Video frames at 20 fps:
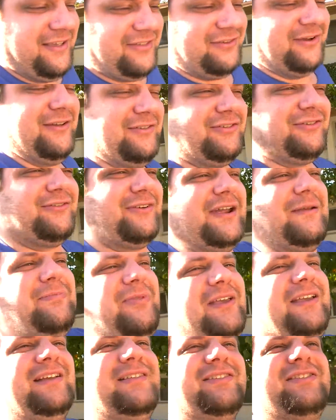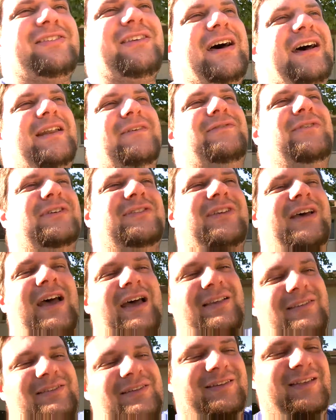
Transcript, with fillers: so I scraped the inside of her desk